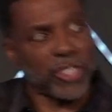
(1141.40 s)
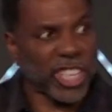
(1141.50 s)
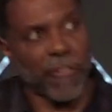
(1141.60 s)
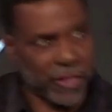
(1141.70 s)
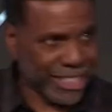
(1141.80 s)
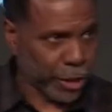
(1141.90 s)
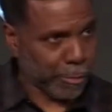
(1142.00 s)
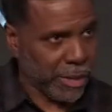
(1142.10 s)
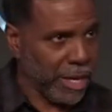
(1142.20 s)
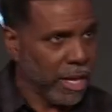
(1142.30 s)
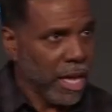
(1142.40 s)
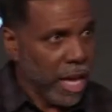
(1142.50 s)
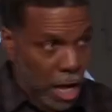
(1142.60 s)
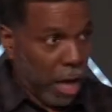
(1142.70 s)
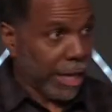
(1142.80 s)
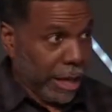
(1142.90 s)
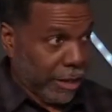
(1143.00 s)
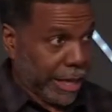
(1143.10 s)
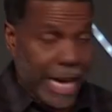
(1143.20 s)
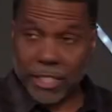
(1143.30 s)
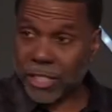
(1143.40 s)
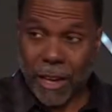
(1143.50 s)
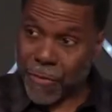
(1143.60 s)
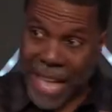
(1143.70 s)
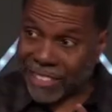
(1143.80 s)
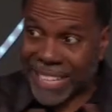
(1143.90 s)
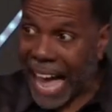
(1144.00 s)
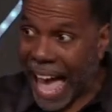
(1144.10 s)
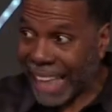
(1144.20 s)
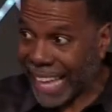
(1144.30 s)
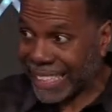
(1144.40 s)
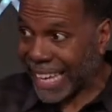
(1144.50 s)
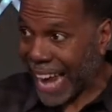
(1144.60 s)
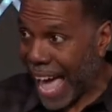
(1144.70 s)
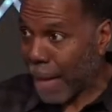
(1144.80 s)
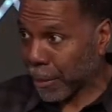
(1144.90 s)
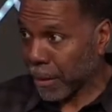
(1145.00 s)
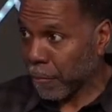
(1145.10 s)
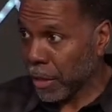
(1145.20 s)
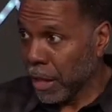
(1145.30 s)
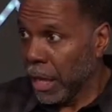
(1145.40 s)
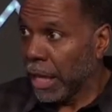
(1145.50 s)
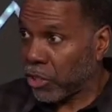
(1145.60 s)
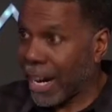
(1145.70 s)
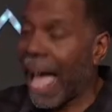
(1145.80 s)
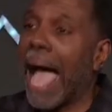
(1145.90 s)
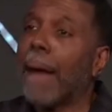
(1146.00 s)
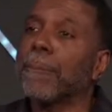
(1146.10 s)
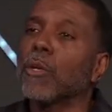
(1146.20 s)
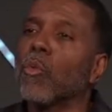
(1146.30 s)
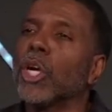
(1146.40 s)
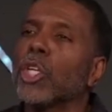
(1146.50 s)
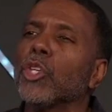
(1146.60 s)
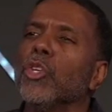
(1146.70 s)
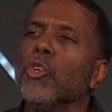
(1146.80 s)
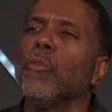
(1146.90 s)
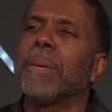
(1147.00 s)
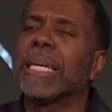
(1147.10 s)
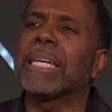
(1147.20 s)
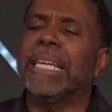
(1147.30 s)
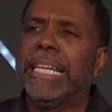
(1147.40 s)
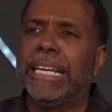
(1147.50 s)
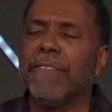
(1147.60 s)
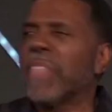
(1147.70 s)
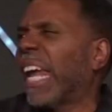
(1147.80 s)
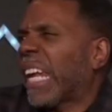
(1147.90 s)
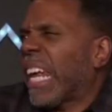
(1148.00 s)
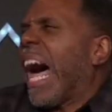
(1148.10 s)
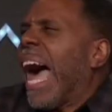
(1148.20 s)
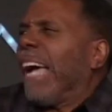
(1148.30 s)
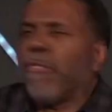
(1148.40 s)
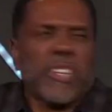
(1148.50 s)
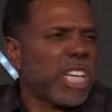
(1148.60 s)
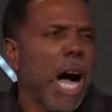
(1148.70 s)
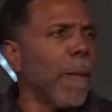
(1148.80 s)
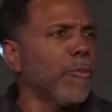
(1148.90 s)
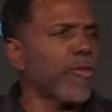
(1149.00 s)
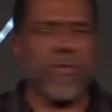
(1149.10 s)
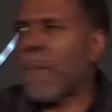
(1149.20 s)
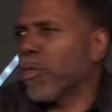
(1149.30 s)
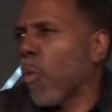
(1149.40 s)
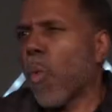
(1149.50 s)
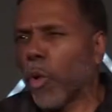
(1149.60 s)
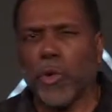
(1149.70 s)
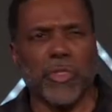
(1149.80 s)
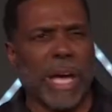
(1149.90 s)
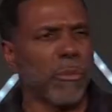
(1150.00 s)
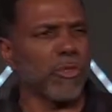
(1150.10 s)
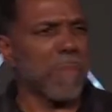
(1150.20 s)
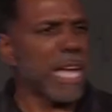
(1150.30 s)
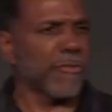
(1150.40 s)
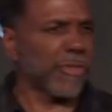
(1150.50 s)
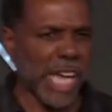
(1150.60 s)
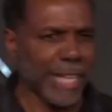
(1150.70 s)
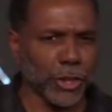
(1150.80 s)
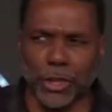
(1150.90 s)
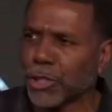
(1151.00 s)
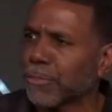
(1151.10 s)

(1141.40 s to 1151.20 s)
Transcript: self discipline, and all that other kind of stuff. That's not how that's going to happen. It's going to happen when you believe that life comes from the Word that was made flesh.